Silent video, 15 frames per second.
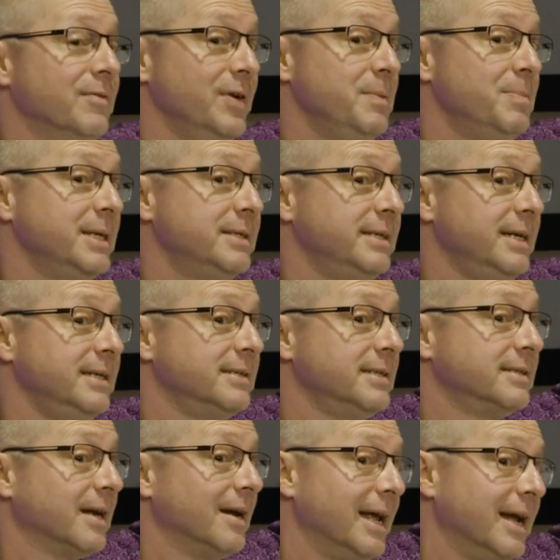VPC in
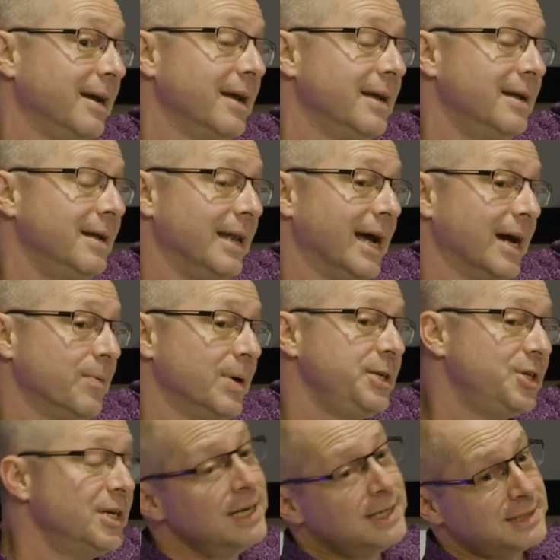Cisco
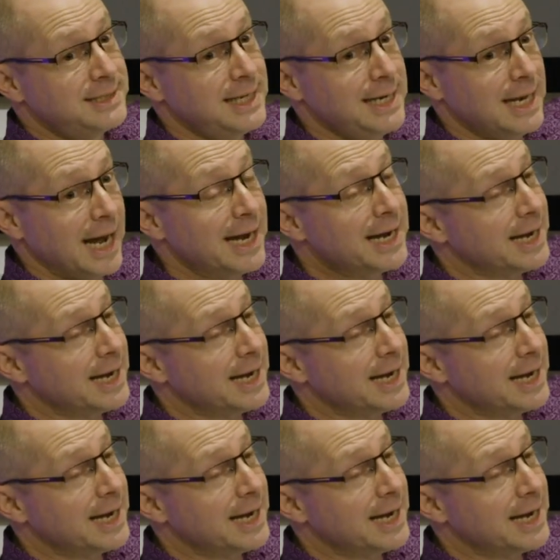language, CLAG